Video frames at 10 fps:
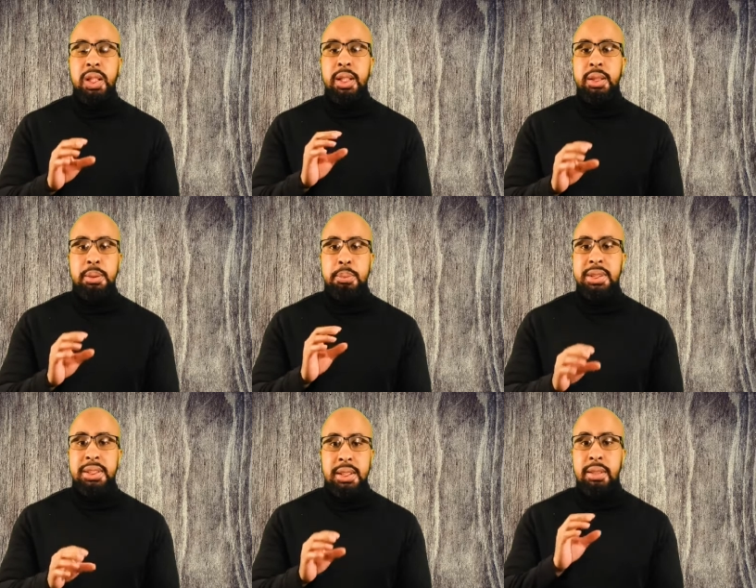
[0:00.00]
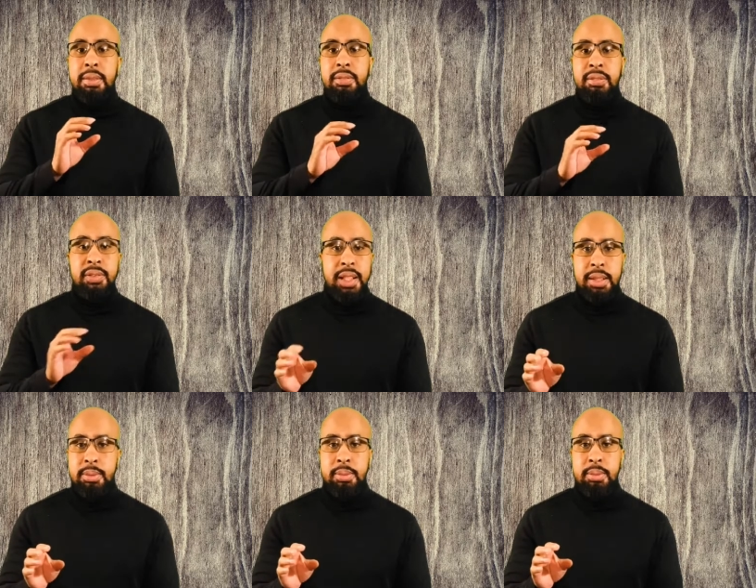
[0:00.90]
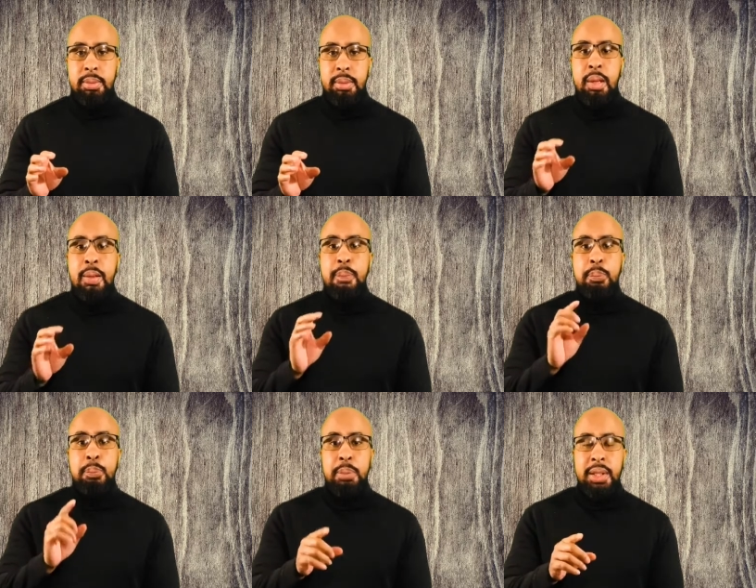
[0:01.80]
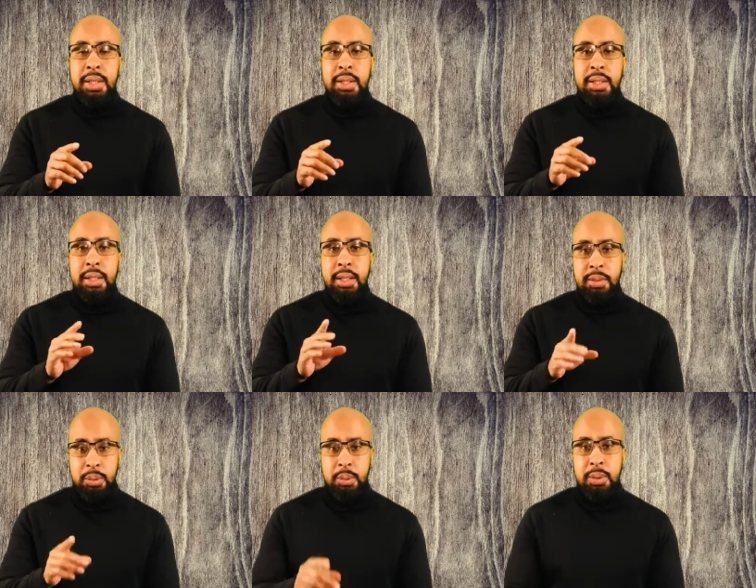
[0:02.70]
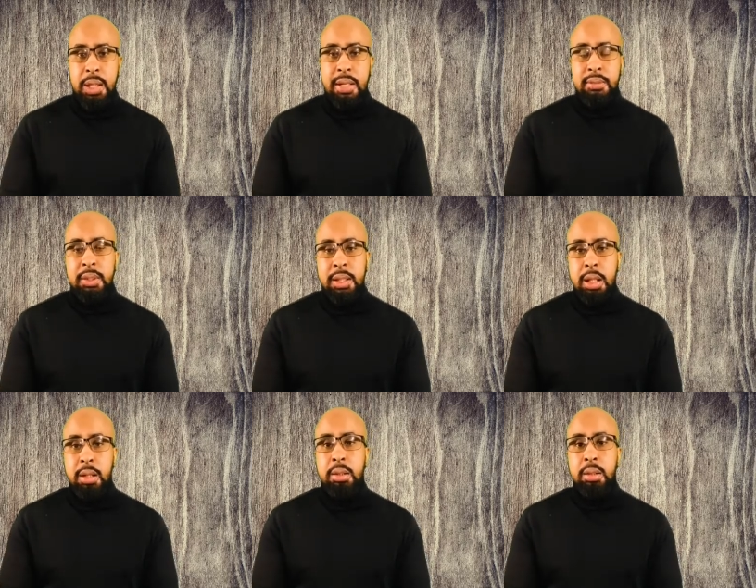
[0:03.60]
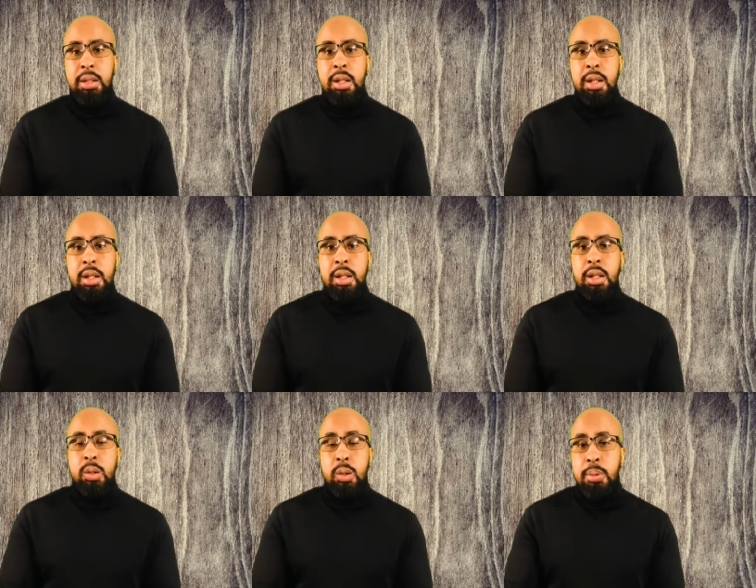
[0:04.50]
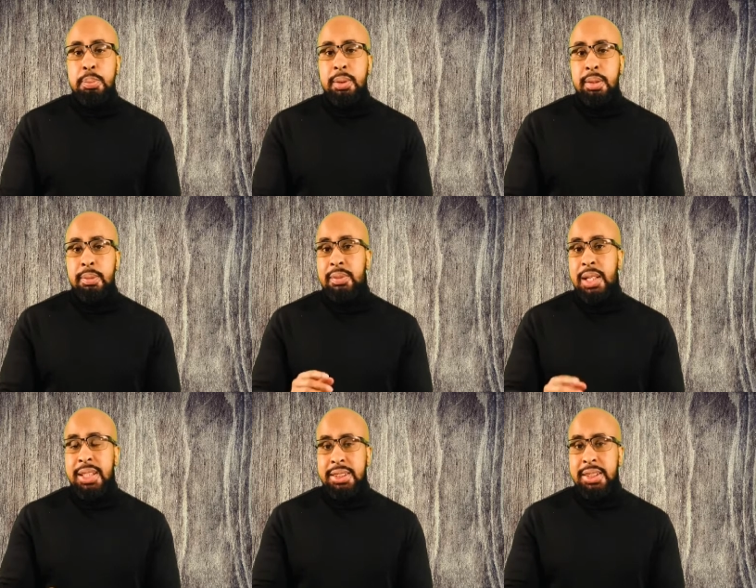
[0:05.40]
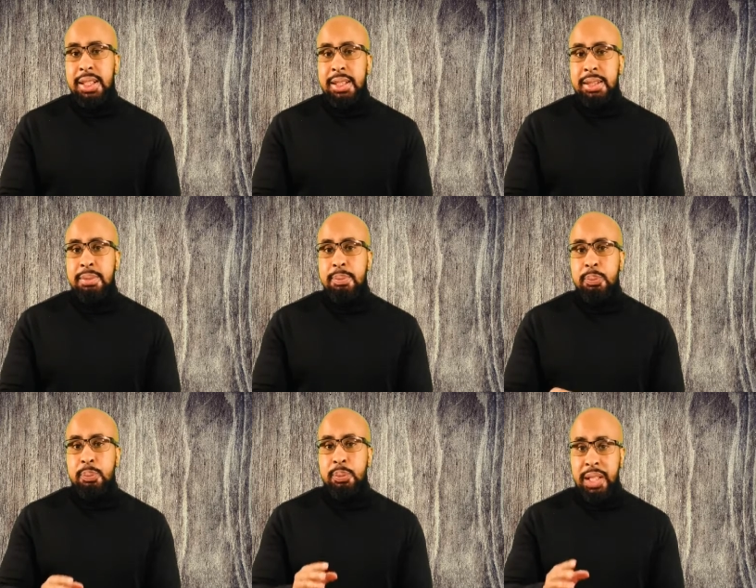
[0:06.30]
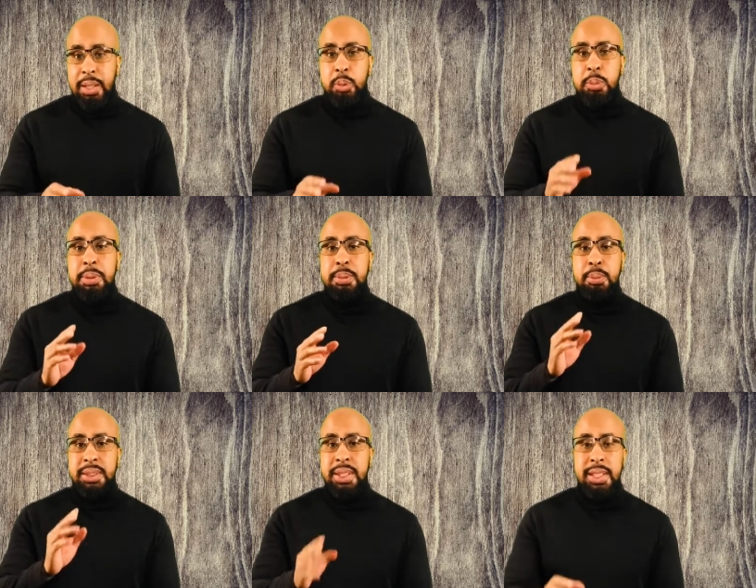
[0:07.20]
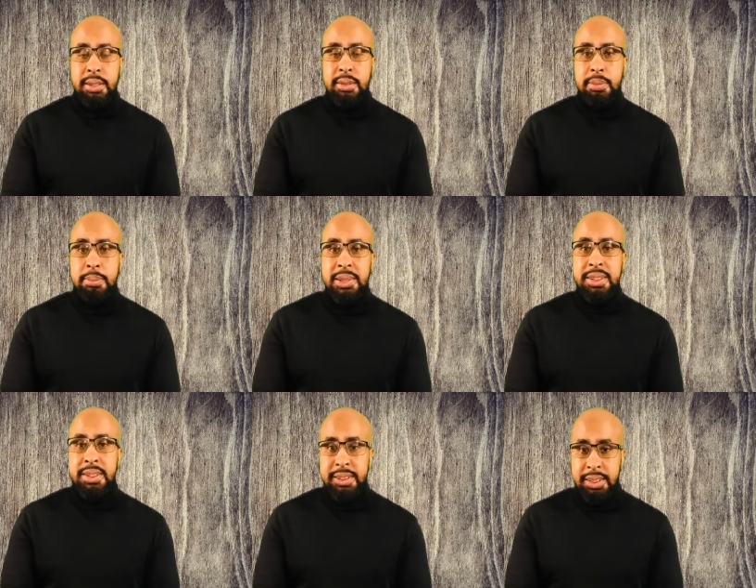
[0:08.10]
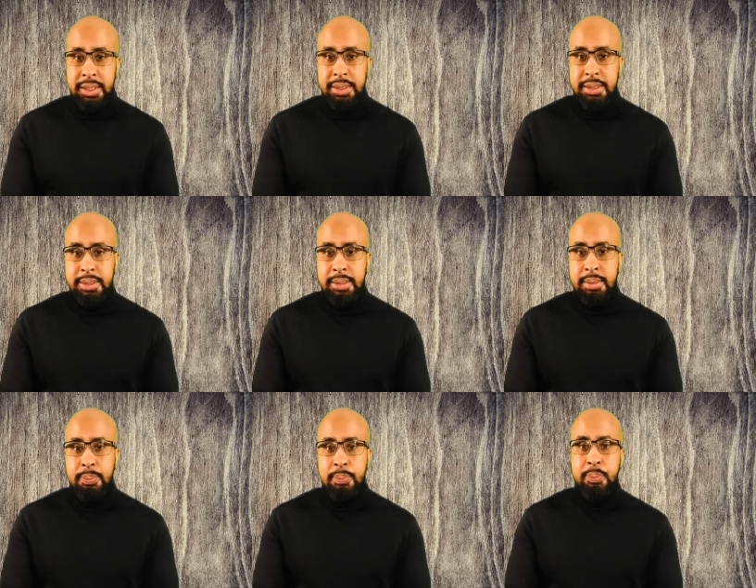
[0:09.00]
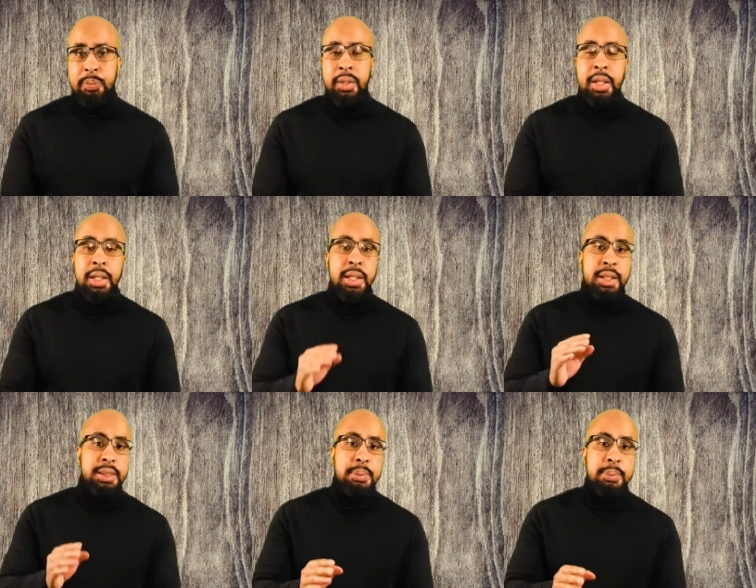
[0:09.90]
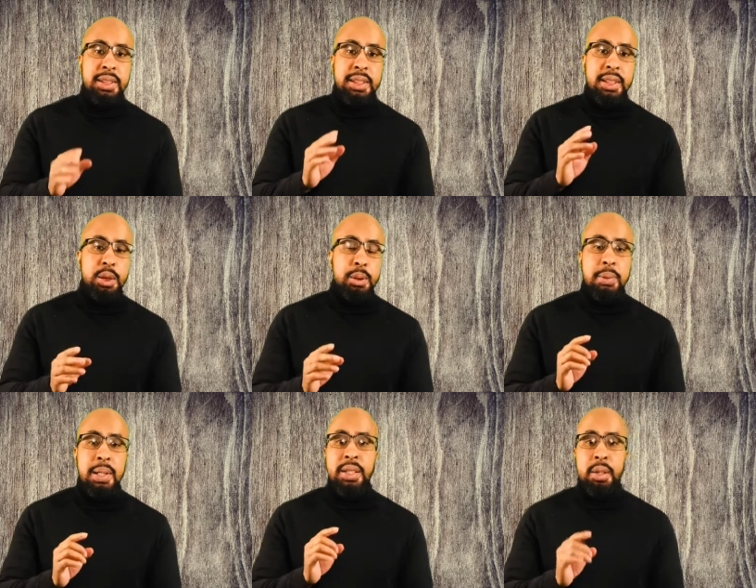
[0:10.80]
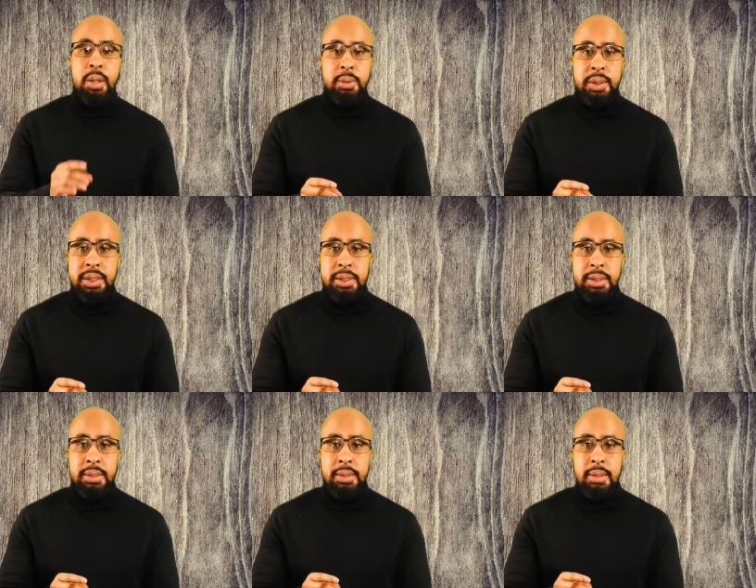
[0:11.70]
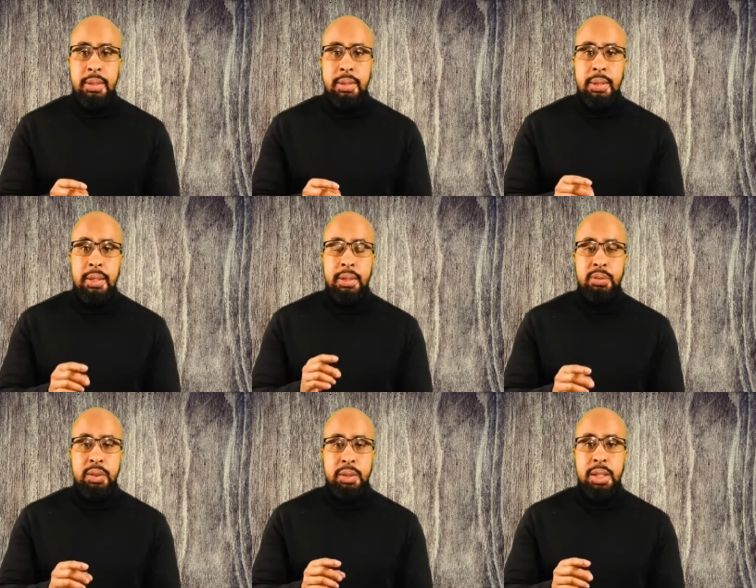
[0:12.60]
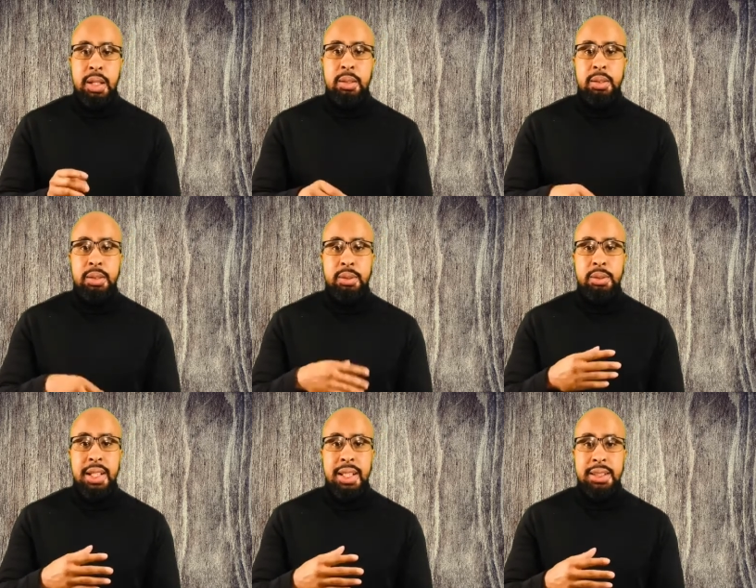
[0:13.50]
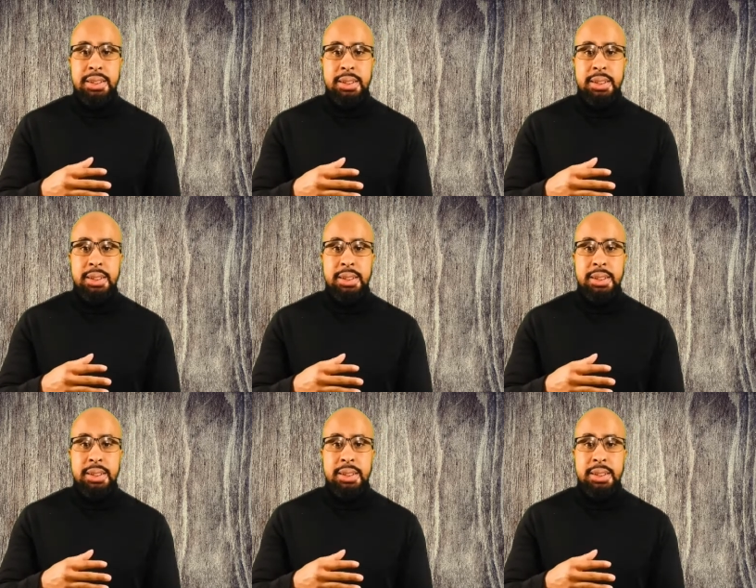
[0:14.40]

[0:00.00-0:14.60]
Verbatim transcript: hundred percent fatal. But if you have your dog or pup vaccinated, they will be protected from this disease. Now, some of the things you might notice if your dog contracts